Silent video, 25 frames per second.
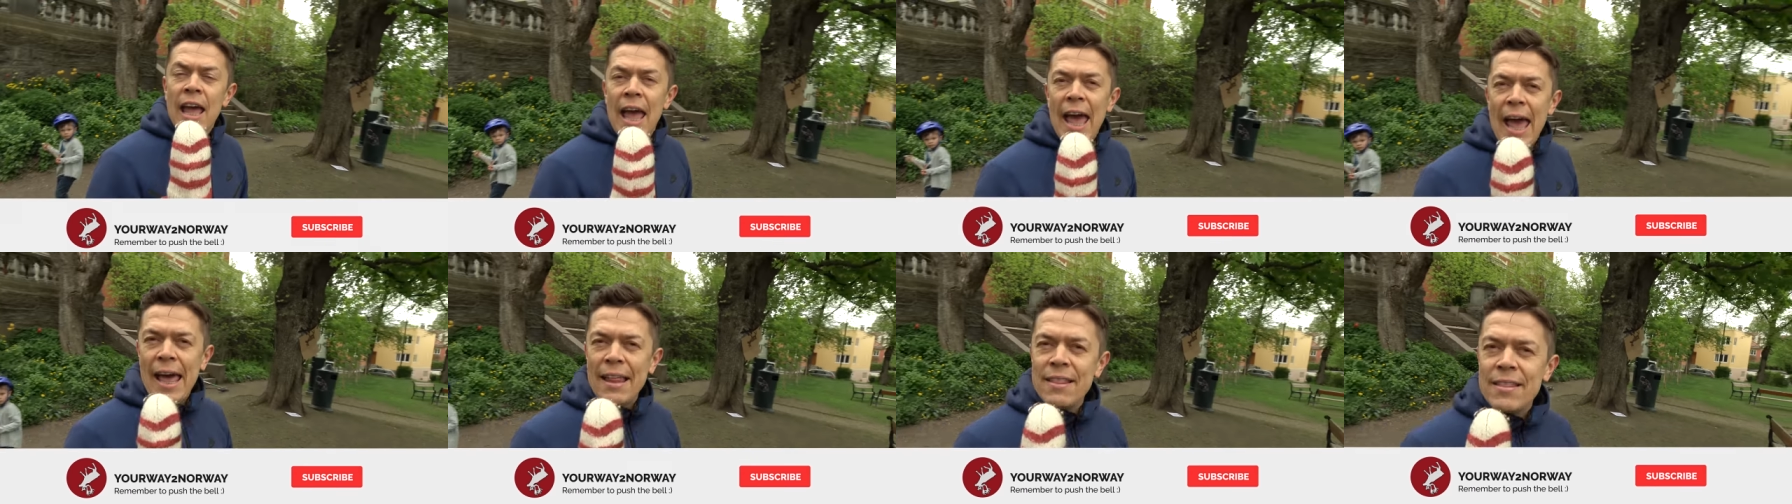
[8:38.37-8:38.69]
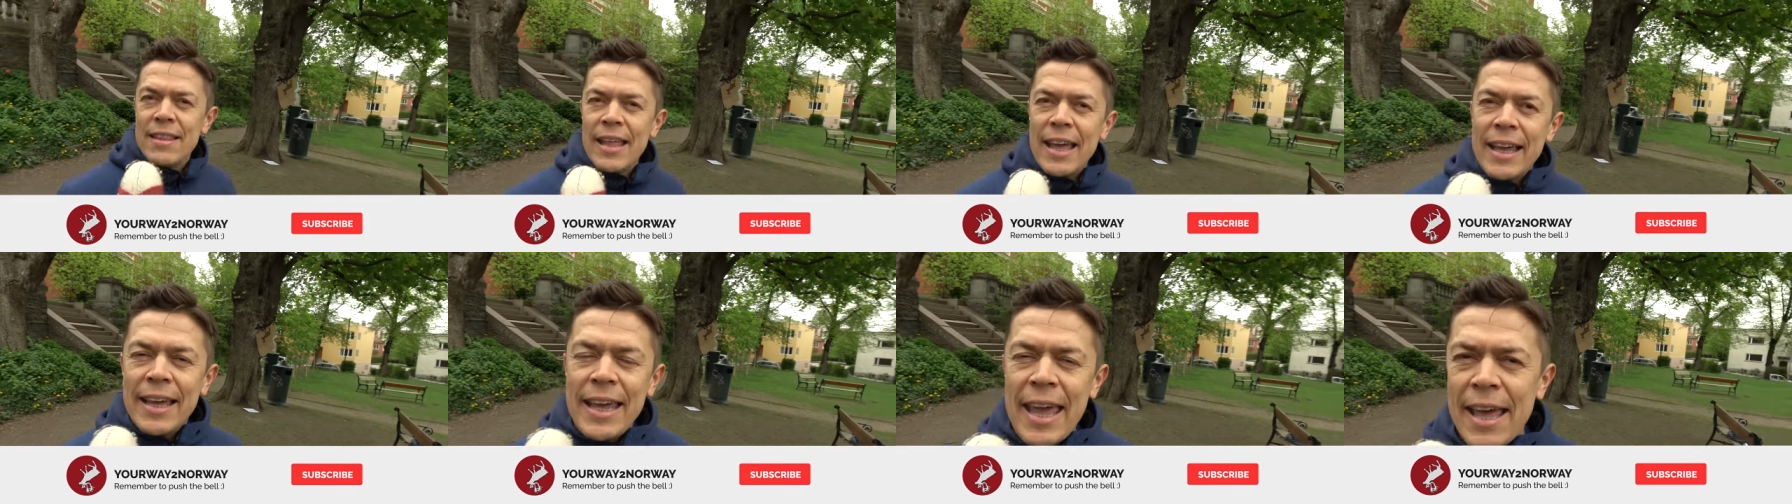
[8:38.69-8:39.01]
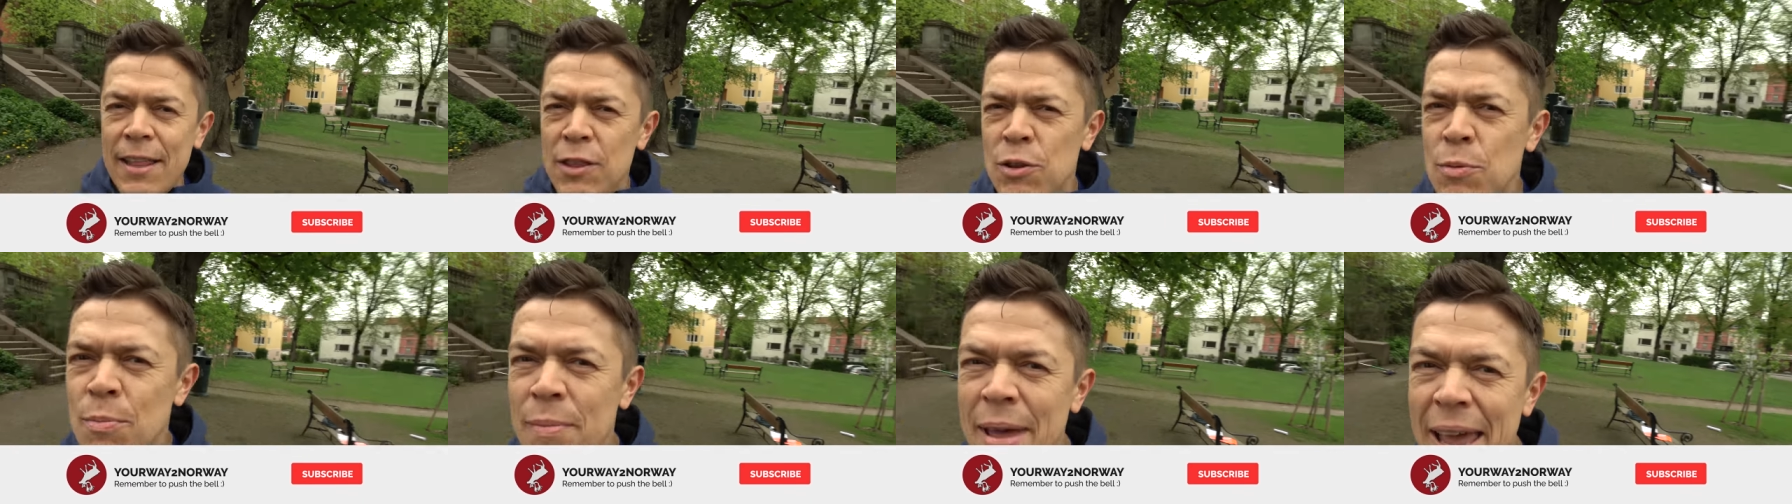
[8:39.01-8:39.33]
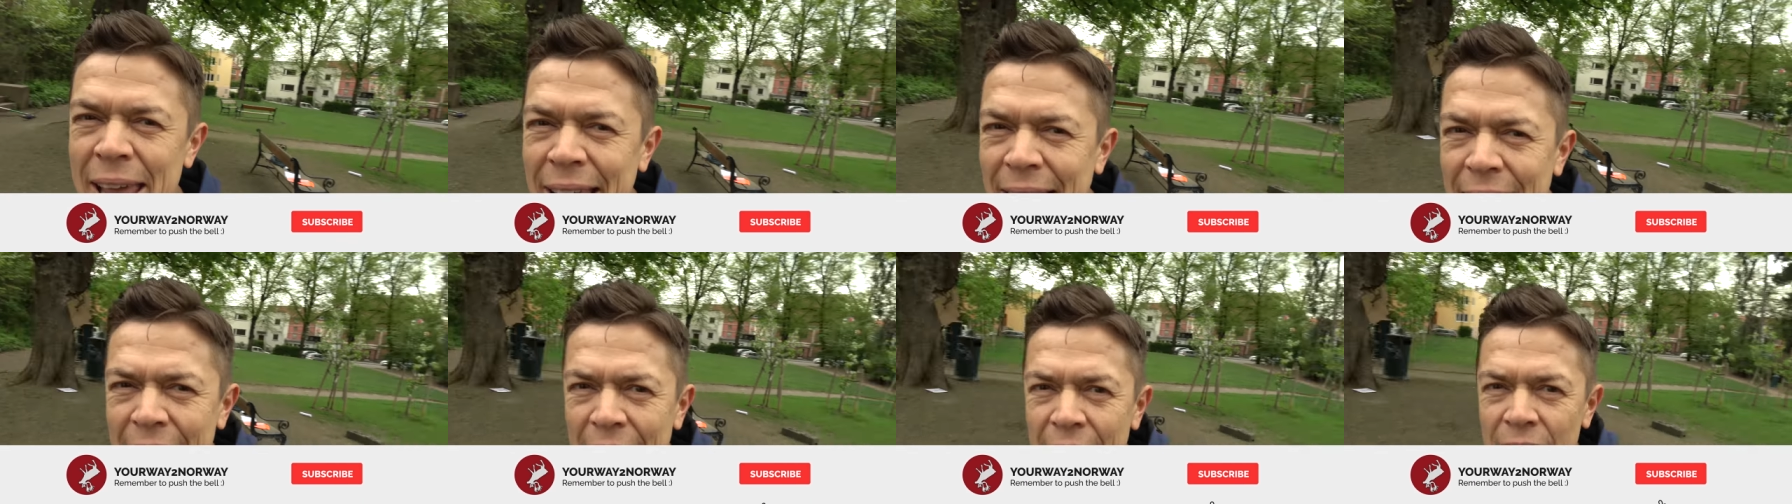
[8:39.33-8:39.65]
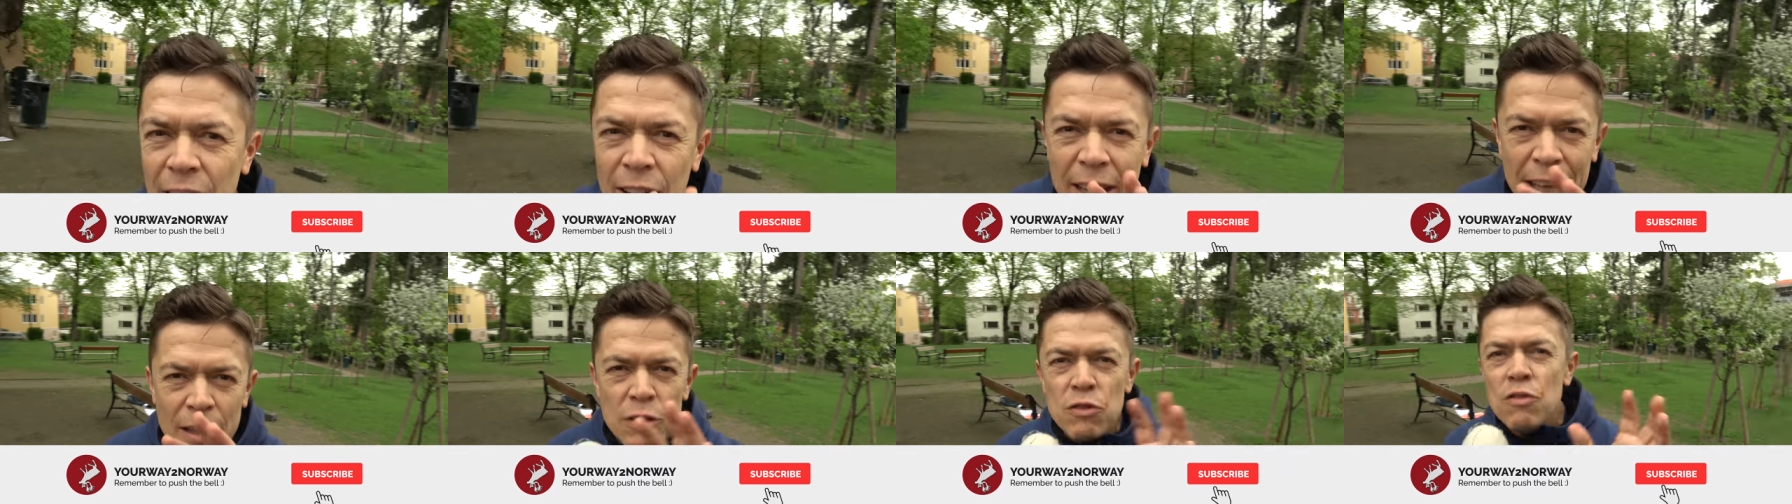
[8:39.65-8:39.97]
And can you make
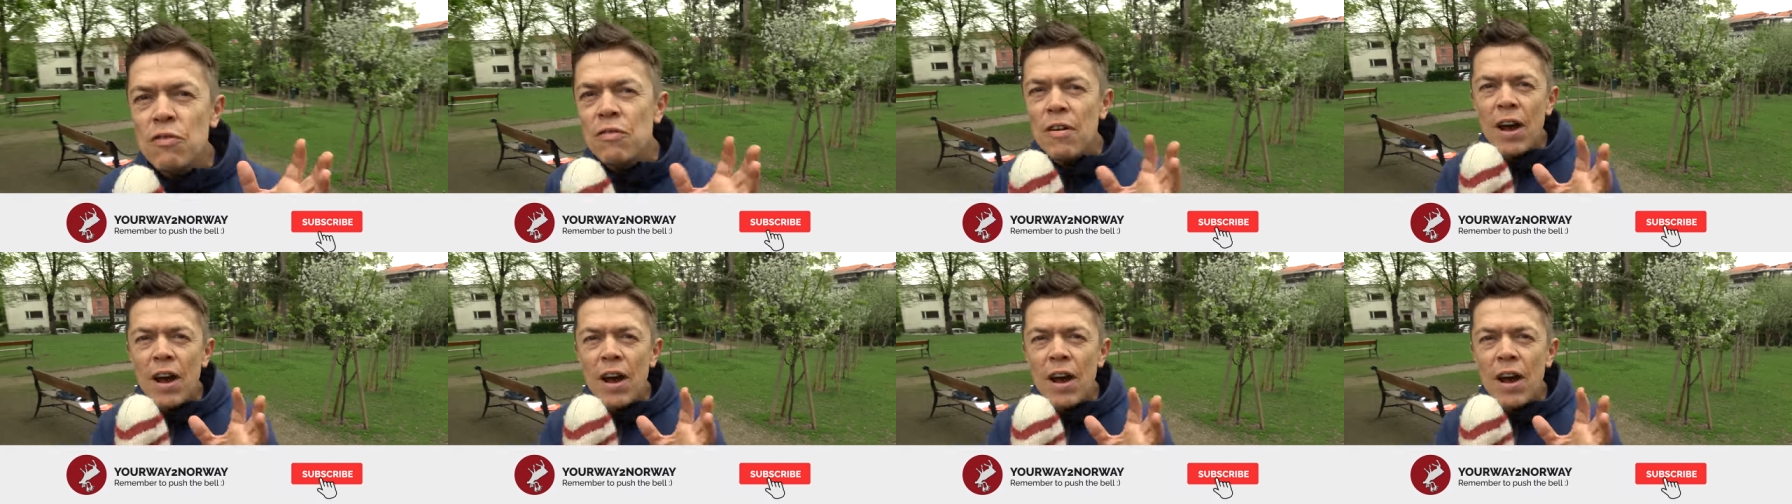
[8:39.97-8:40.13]
can you